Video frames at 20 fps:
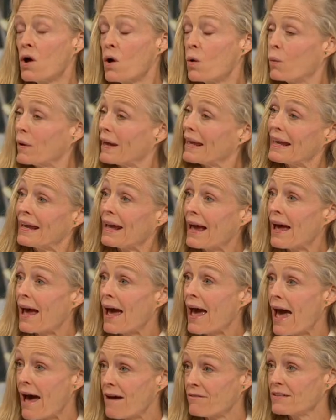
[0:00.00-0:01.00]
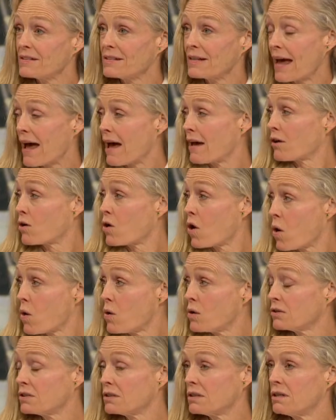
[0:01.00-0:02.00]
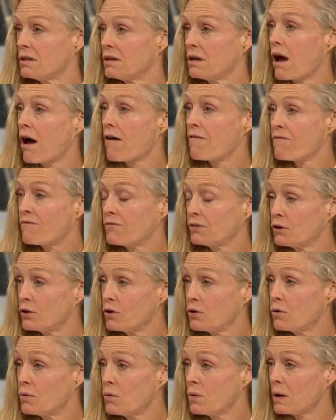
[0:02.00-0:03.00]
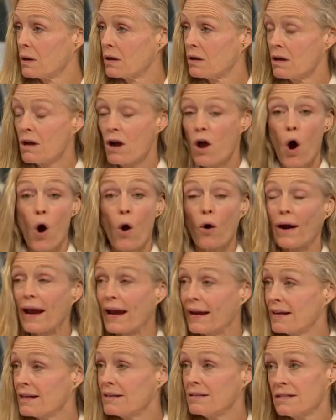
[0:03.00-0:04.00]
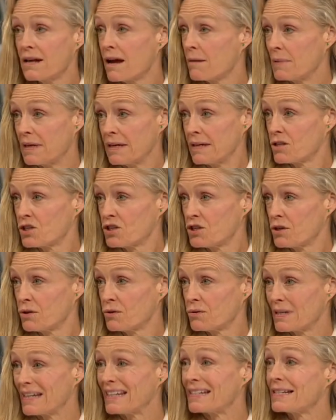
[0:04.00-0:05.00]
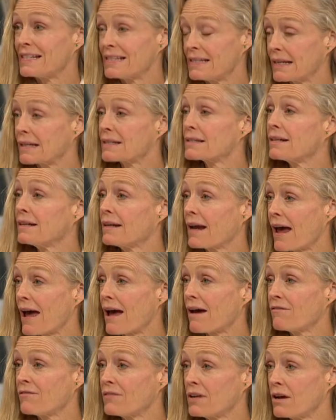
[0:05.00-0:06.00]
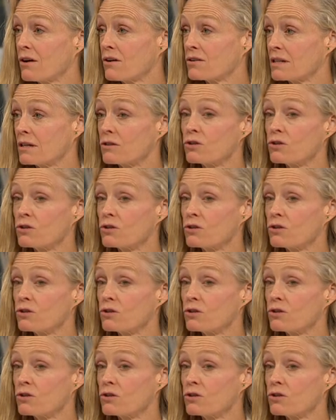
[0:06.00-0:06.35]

Wow. We haven't had a cold a flu, or any tummy issues in six and a half years.